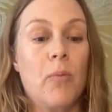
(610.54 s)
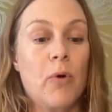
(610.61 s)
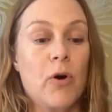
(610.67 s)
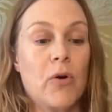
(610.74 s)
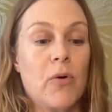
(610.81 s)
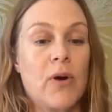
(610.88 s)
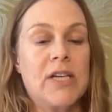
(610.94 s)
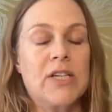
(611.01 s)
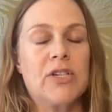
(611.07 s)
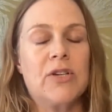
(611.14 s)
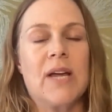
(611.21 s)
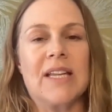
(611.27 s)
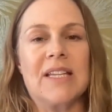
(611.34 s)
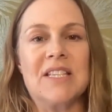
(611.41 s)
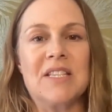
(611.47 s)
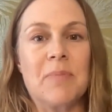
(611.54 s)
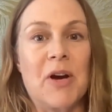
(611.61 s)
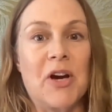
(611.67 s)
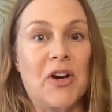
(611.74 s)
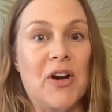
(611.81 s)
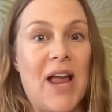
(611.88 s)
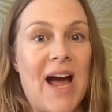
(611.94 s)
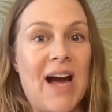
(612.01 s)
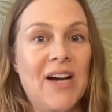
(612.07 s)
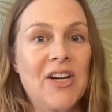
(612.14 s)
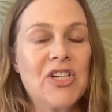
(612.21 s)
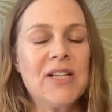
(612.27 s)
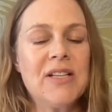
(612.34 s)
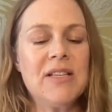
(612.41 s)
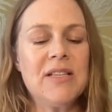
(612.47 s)
we're going to get inspired
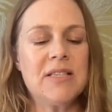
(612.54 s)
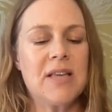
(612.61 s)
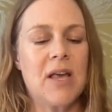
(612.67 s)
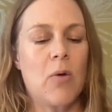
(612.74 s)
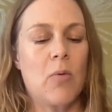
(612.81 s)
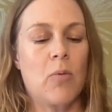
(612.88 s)
actions.